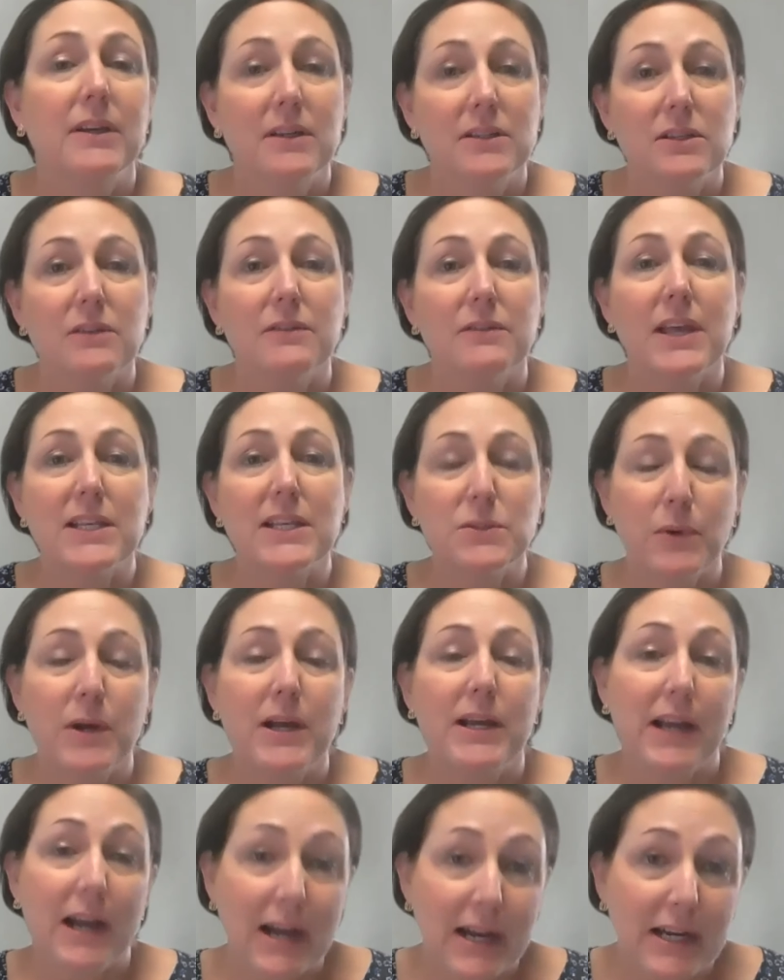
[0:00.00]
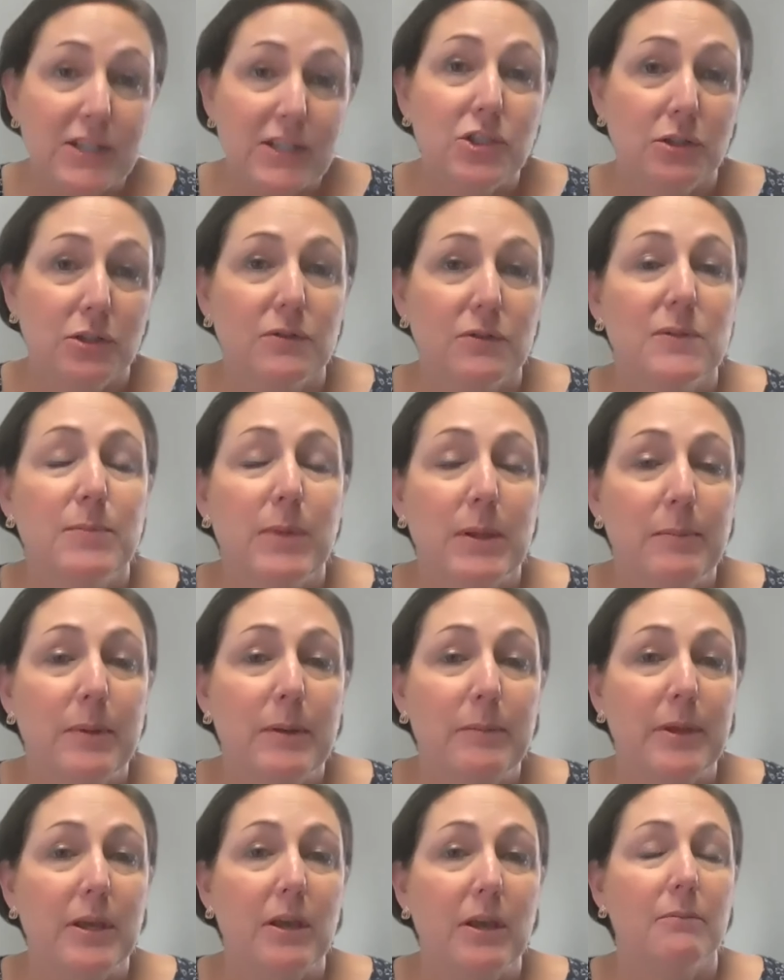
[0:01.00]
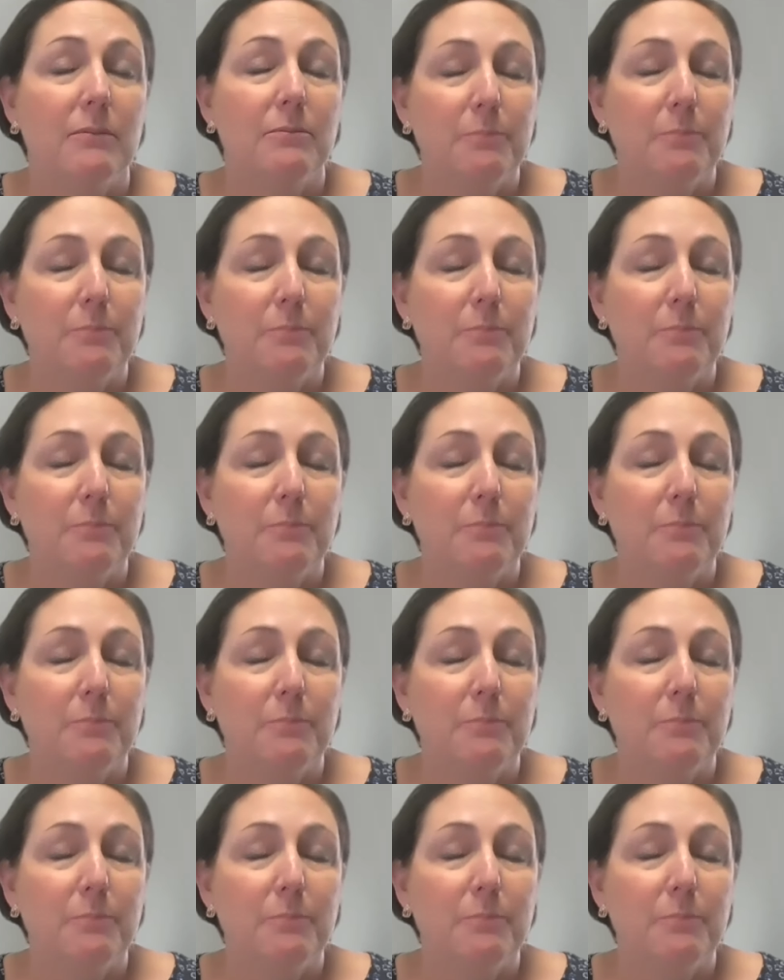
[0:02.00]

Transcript: So that's why I chose PPO.